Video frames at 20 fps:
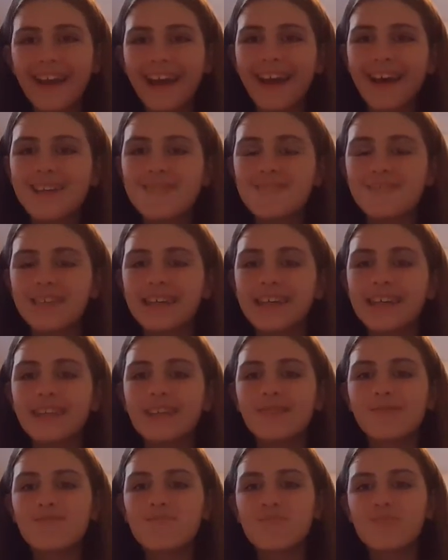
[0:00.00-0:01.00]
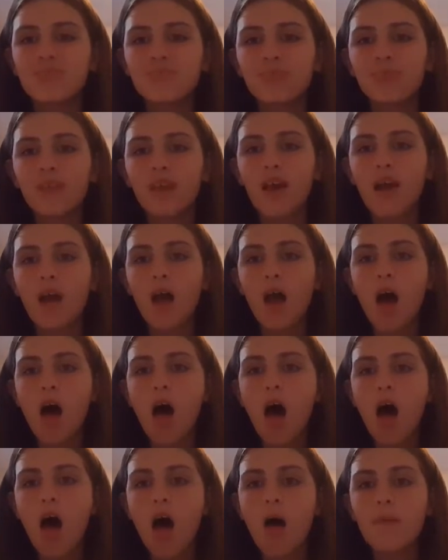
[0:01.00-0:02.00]
I mean,
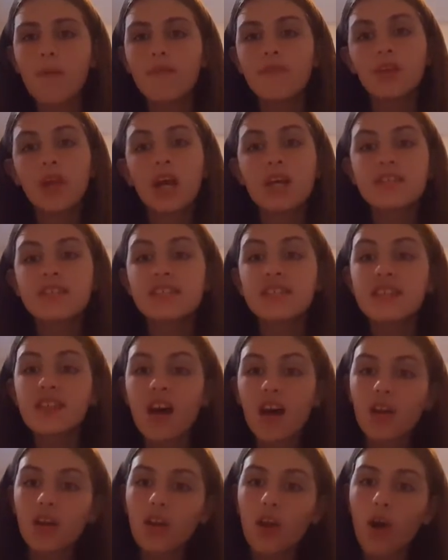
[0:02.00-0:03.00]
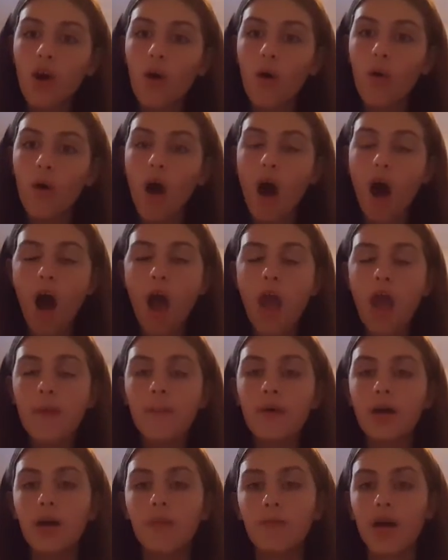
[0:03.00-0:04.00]
if you guys did not know, I
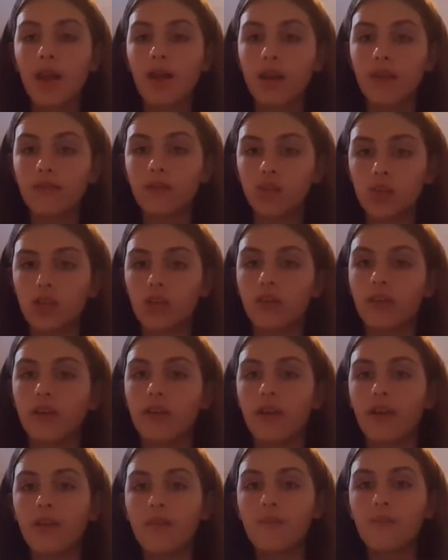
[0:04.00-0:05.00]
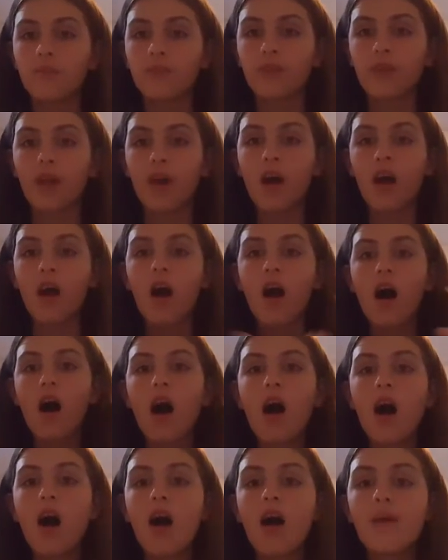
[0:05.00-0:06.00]
am a competitive cheerleader.
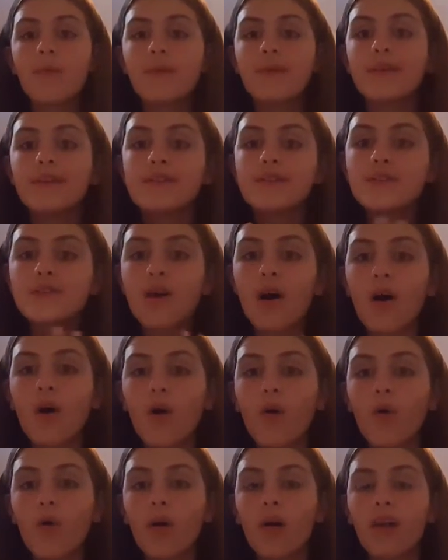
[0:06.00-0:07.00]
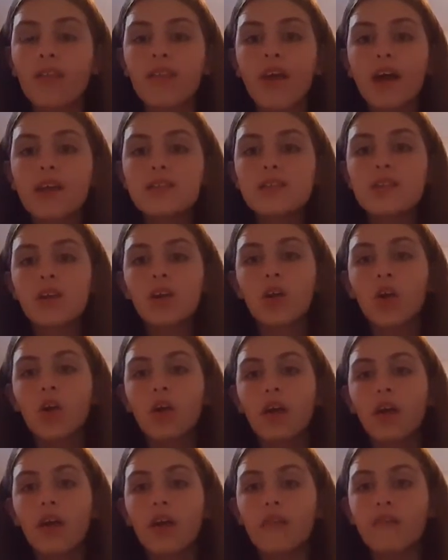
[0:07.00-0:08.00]
So that's a
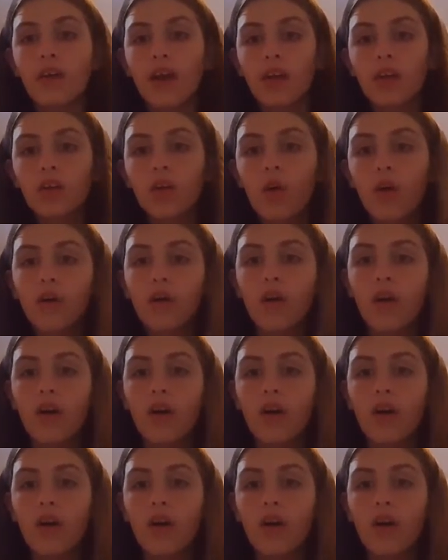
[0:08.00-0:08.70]
current event going